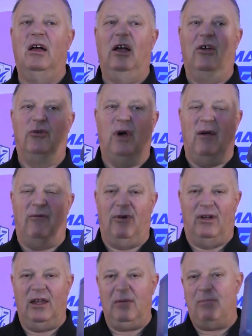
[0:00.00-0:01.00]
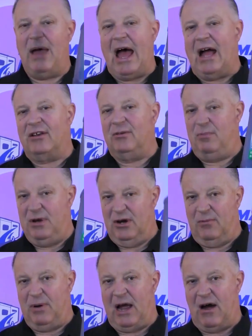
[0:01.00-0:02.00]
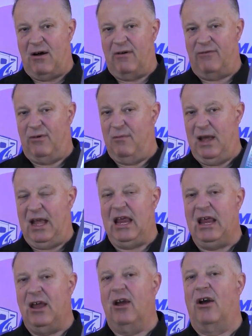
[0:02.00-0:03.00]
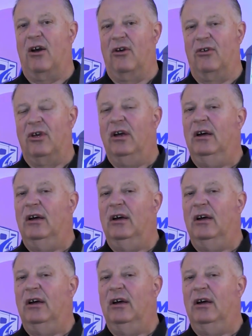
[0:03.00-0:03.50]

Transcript: So I've really backed Pure Power for many years.